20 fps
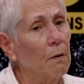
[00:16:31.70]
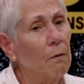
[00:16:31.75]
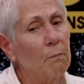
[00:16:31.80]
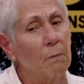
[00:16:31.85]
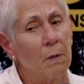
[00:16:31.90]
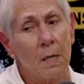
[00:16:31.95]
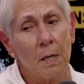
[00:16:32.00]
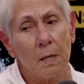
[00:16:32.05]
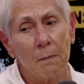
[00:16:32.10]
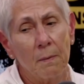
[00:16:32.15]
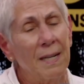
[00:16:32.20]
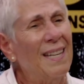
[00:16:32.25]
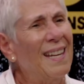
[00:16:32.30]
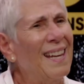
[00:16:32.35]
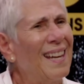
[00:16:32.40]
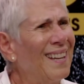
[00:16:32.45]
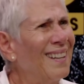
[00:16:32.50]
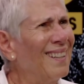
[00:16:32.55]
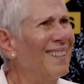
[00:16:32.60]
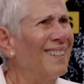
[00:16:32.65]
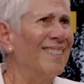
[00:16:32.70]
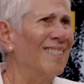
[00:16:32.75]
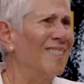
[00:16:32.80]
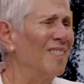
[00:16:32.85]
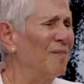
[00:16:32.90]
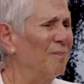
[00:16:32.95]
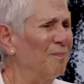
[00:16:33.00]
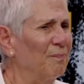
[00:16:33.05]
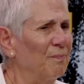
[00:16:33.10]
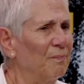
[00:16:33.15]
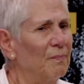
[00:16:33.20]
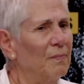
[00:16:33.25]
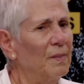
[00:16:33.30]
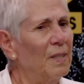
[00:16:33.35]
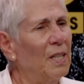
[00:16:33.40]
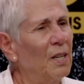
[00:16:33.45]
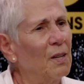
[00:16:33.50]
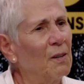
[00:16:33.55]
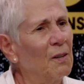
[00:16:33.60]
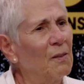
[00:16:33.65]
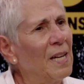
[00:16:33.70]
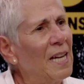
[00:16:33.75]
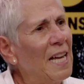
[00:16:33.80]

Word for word: Uh, again, you know,